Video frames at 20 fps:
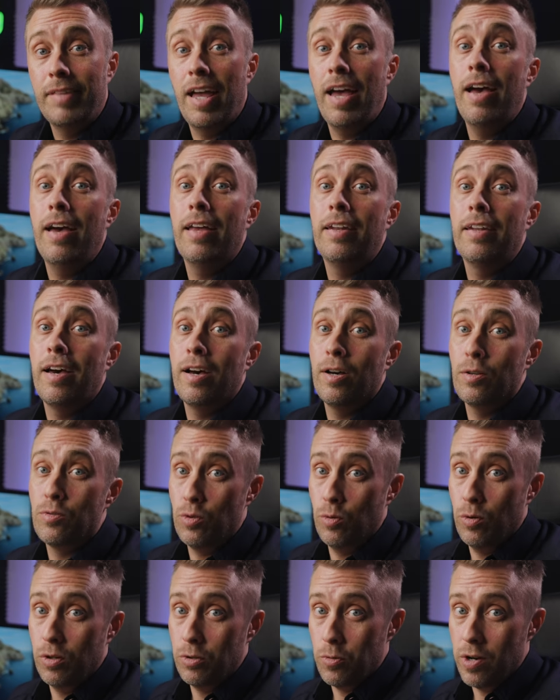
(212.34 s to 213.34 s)
And now
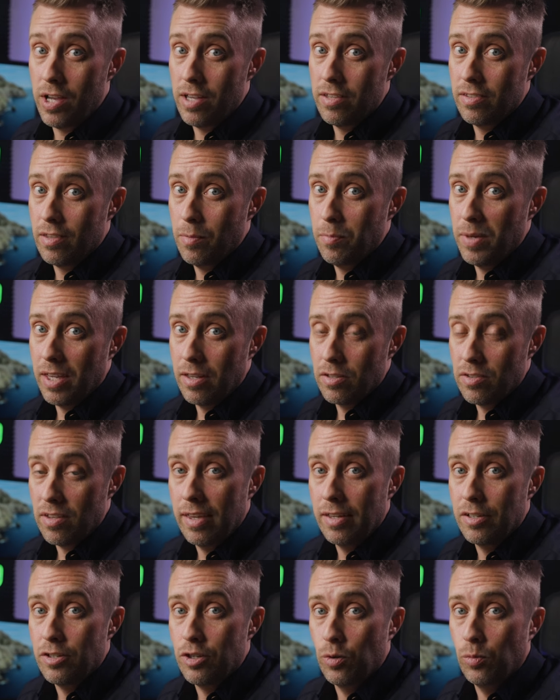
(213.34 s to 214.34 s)
to address the biggest
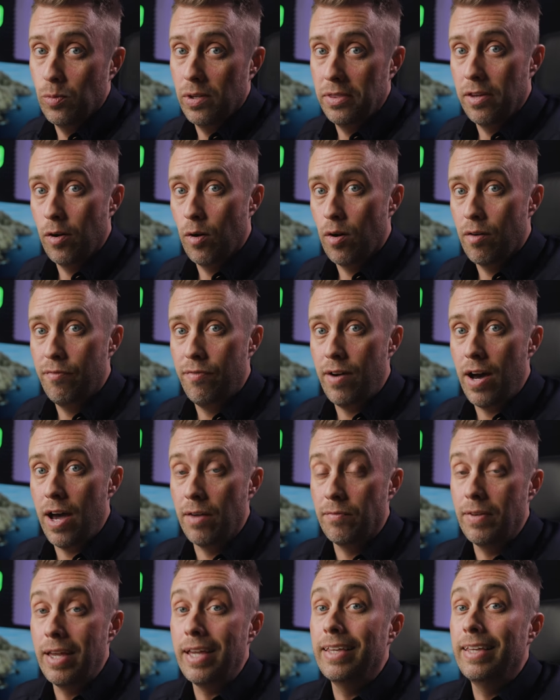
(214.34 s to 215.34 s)
issue with the
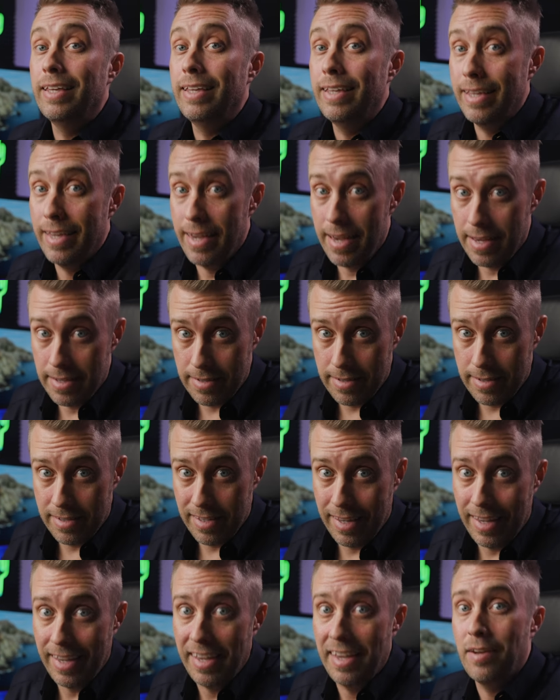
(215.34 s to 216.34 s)
R5,
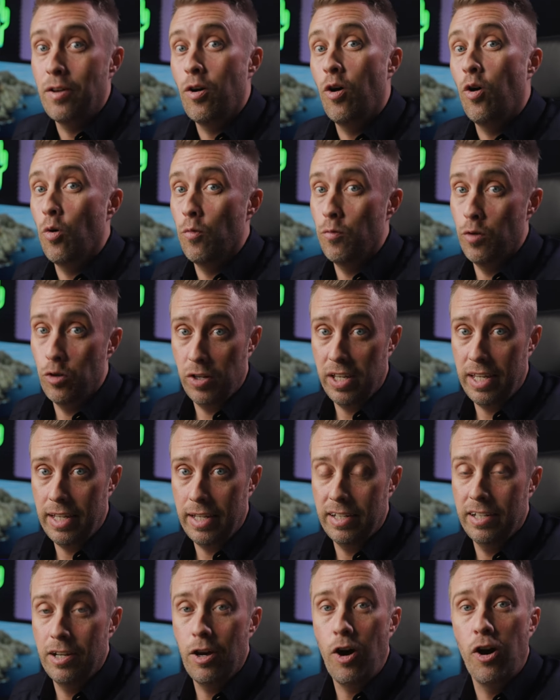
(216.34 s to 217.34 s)
yes, it
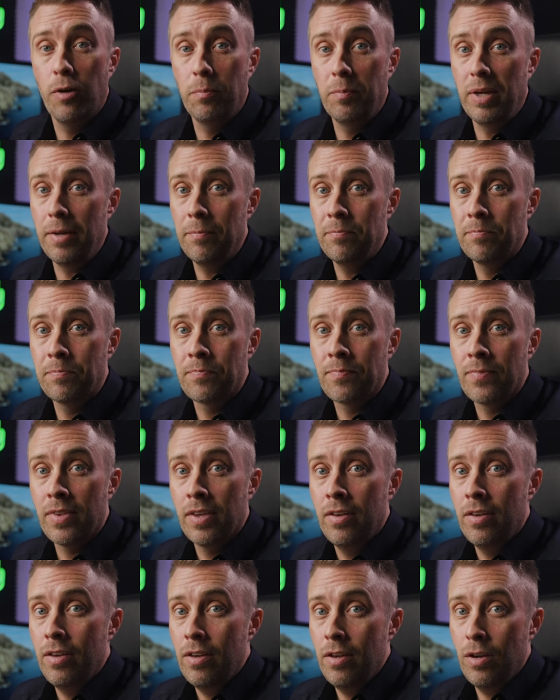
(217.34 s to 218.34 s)
overheated on me.
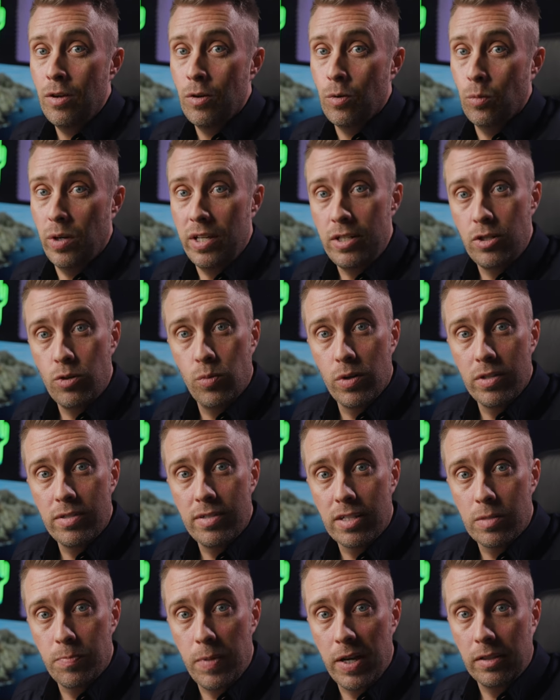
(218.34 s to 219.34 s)
Which
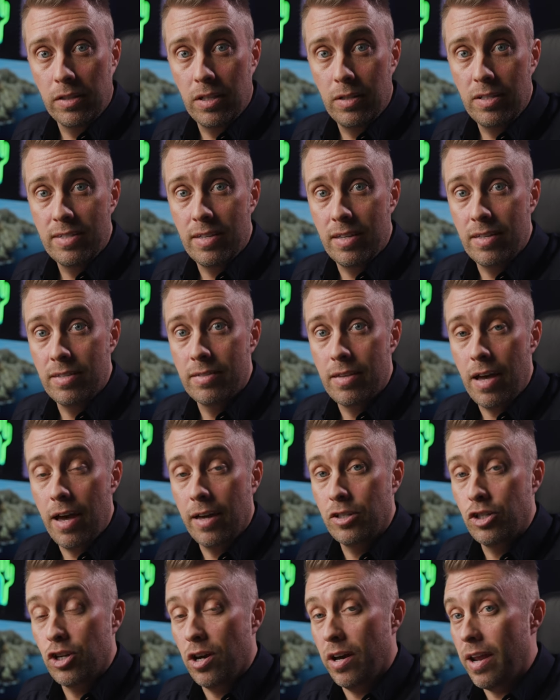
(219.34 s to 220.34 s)
was expected since
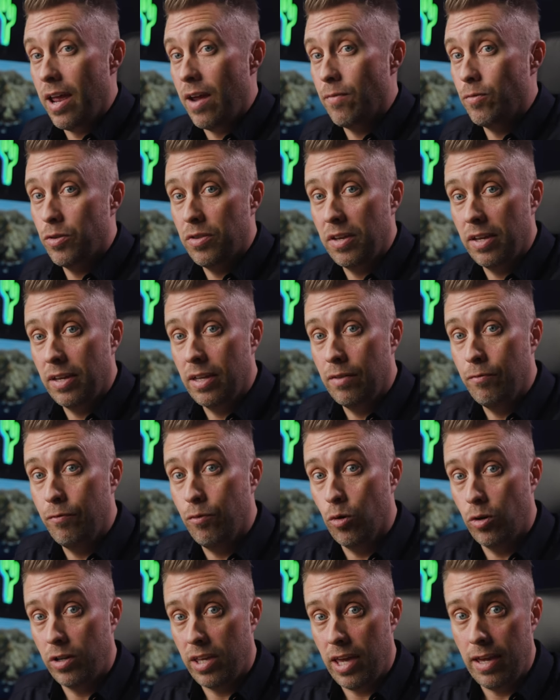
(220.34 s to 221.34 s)
I shot everything in
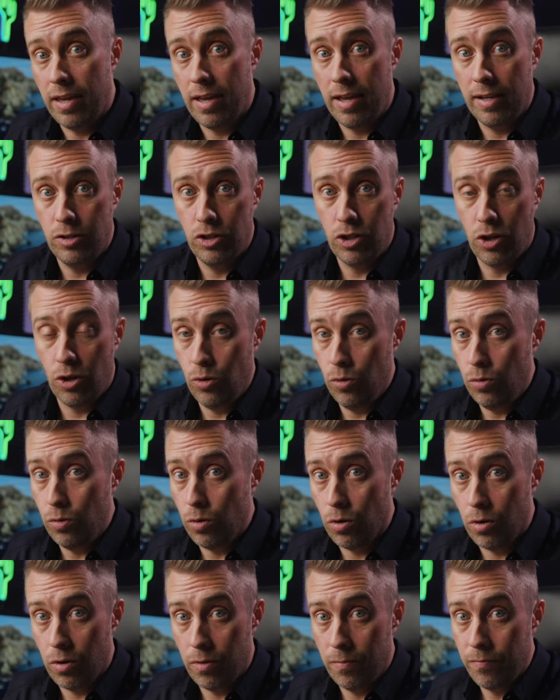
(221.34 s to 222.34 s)
4K
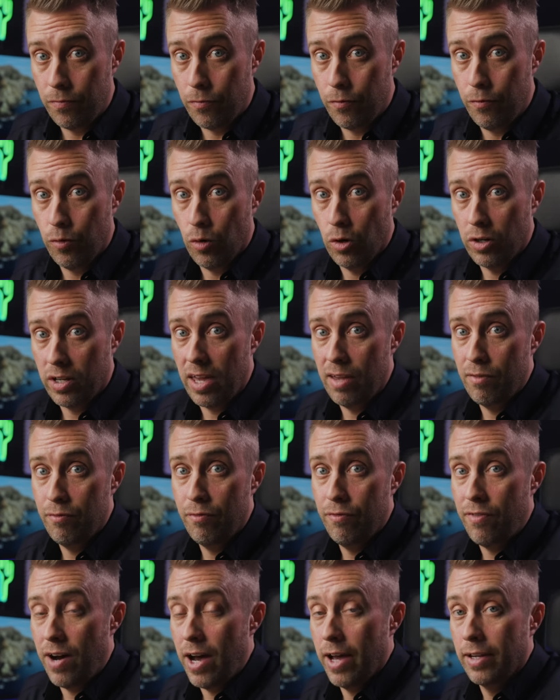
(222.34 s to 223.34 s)
HQ, or 4K
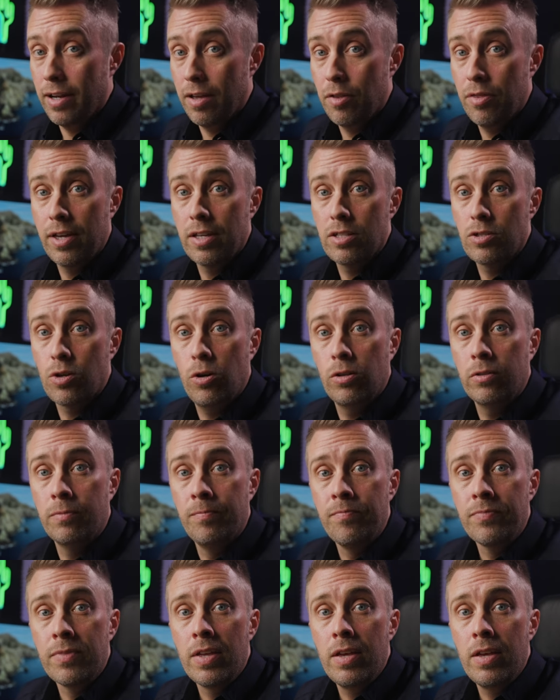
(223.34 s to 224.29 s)
Fine I think it's called.